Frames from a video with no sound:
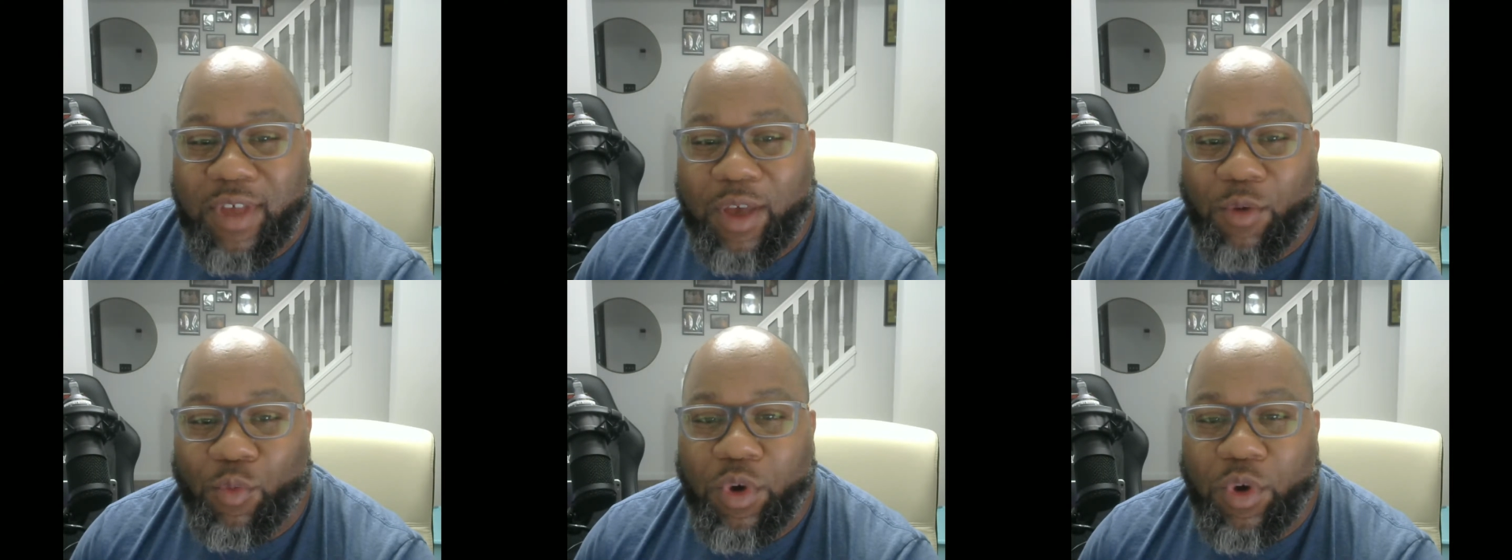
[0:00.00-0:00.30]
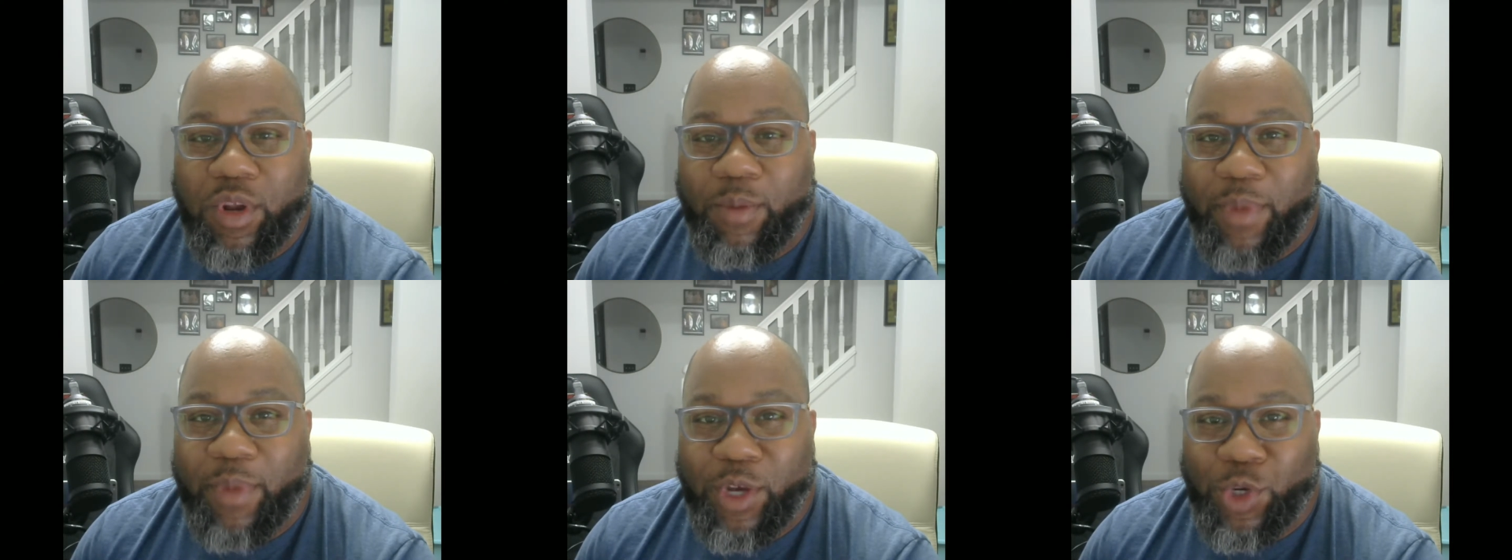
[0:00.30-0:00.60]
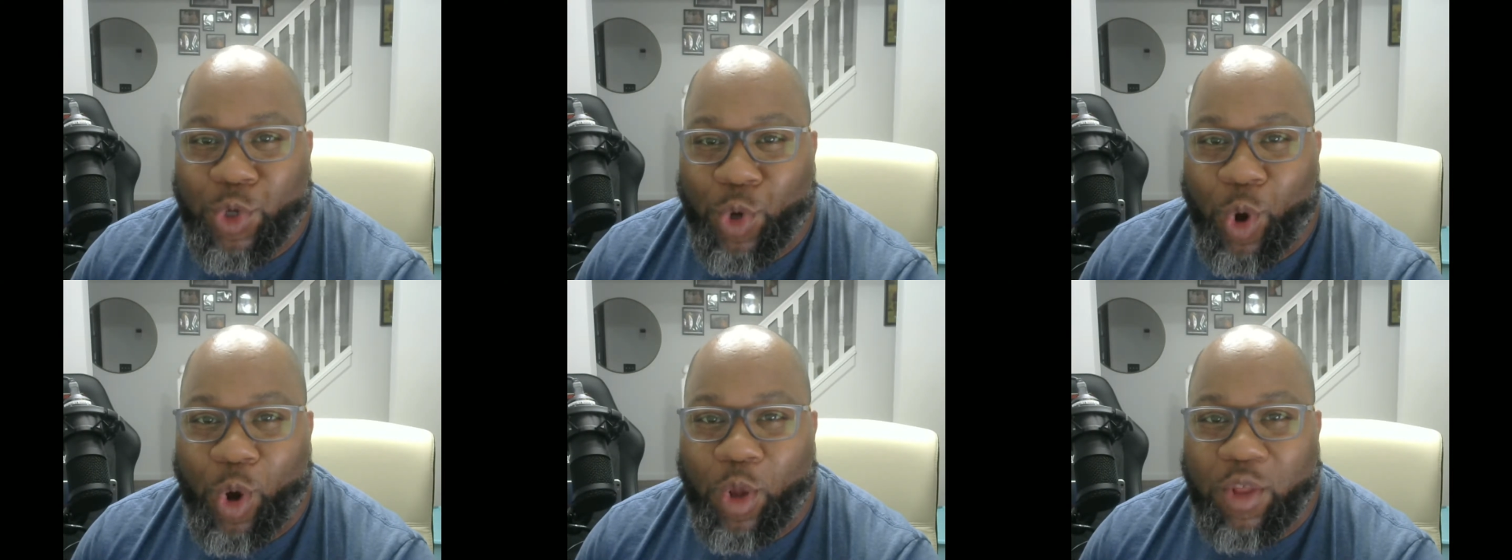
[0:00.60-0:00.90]
I want to make
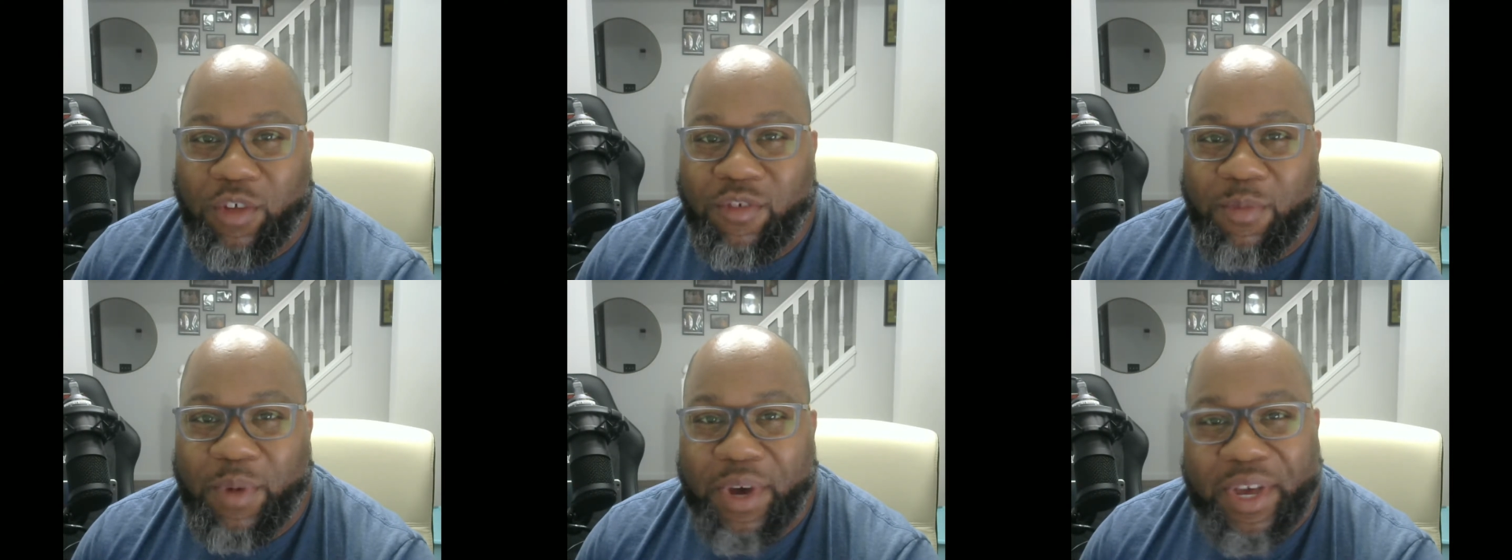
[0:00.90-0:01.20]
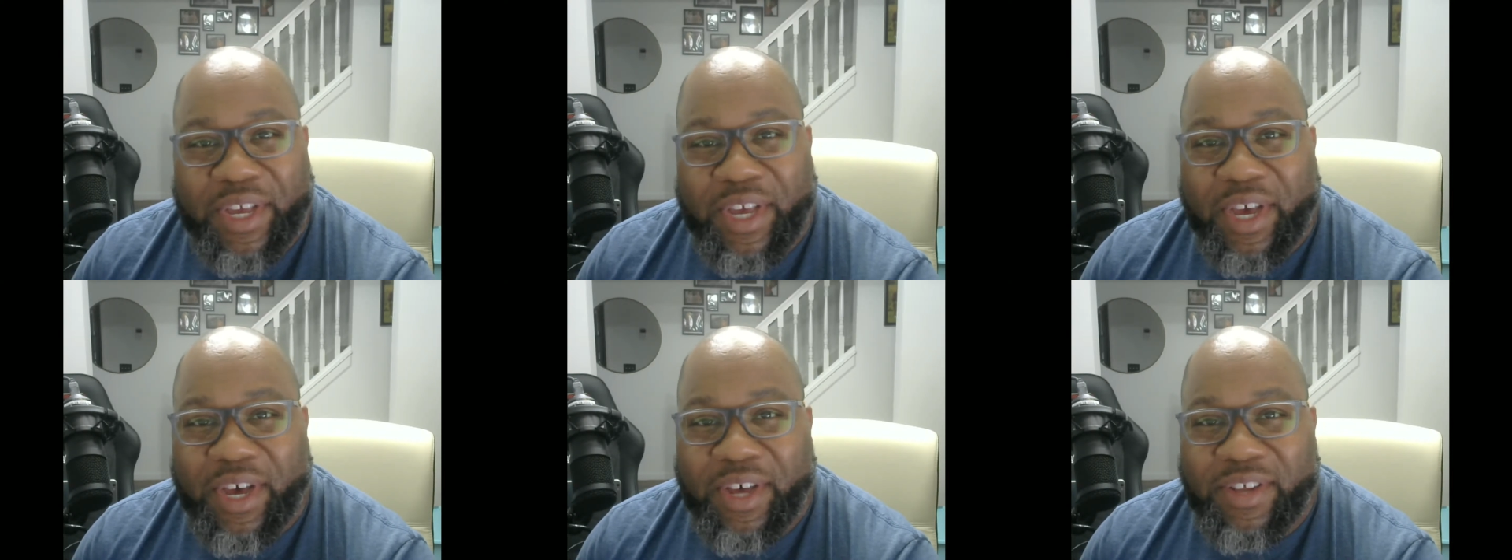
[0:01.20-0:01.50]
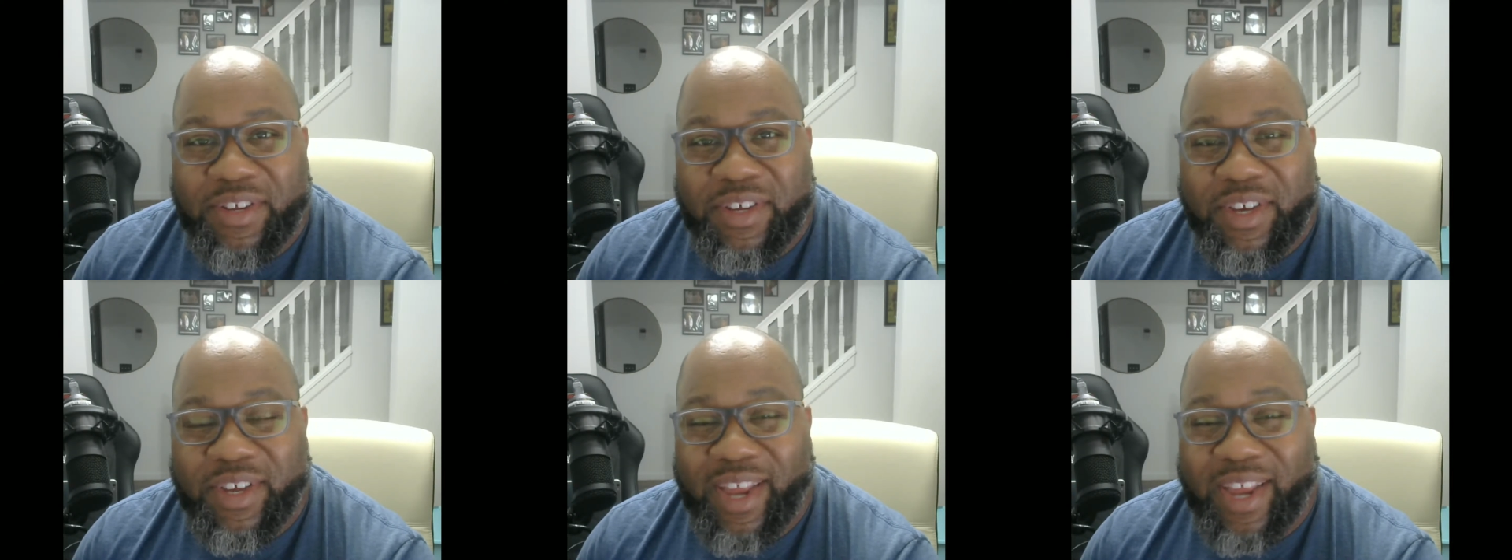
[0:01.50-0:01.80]
sure all of my
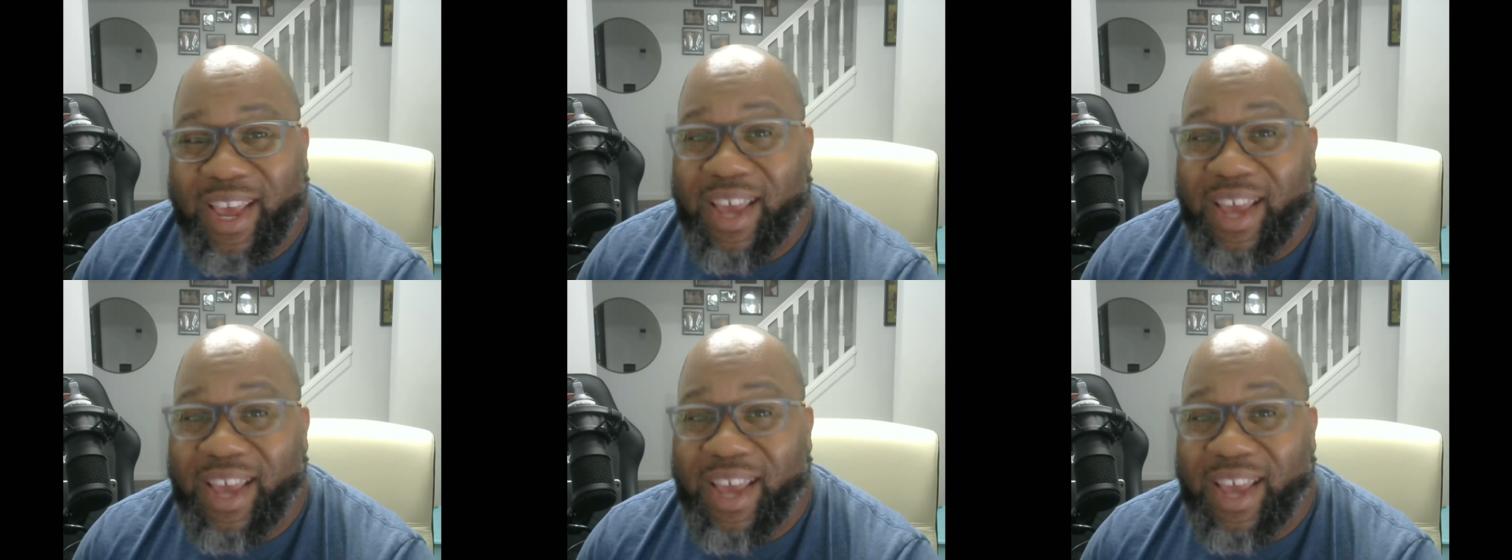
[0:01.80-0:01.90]
content,